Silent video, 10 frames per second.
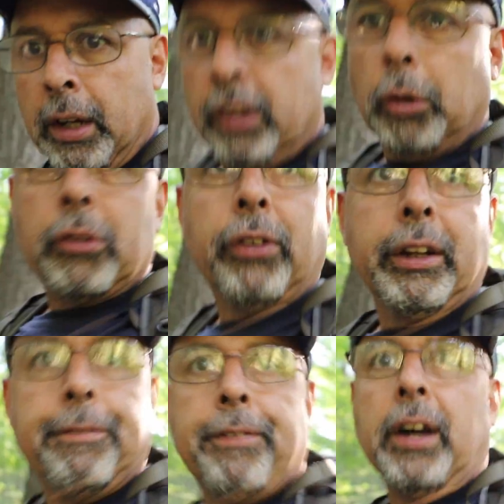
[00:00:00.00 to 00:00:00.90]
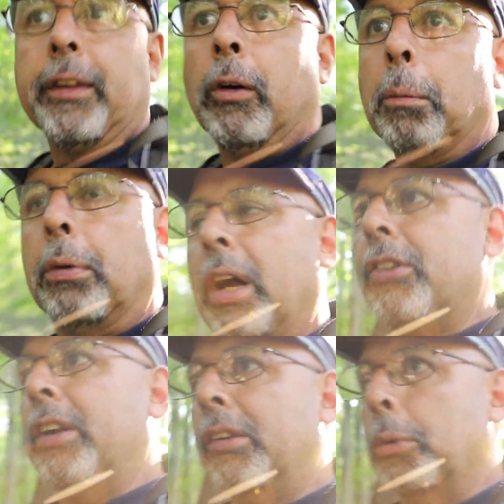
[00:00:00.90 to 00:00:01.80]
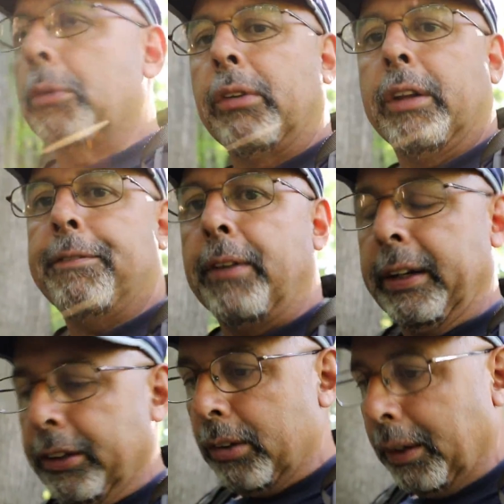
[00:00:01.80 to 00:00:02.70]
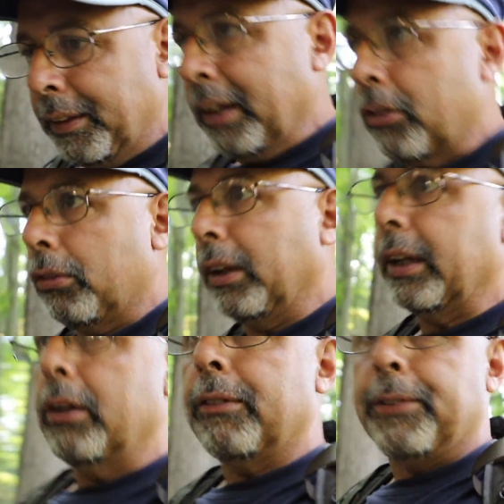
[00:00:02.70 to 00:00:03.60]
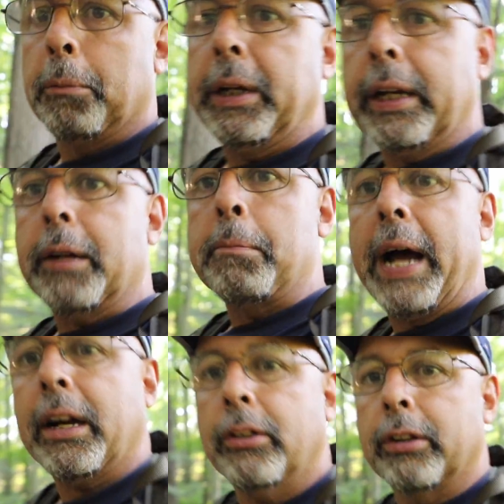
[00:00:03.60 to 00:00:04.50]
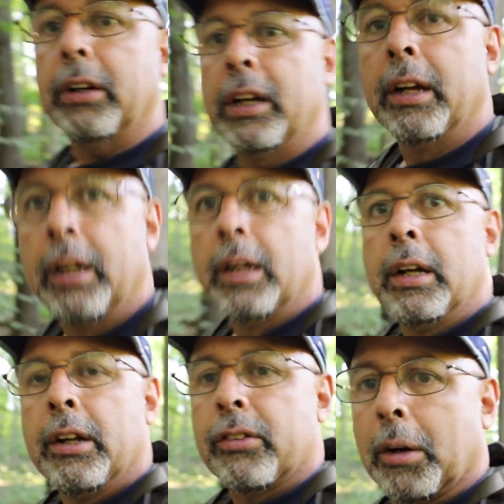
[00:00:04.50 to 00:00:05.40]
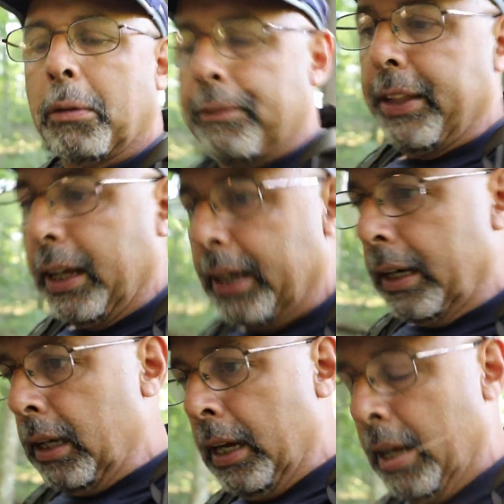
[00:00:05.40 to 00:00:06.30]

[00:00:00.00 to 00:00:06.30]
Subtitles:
So it was really fun. The whole process was really fun. And so I think it's really good for me to get back to some of the a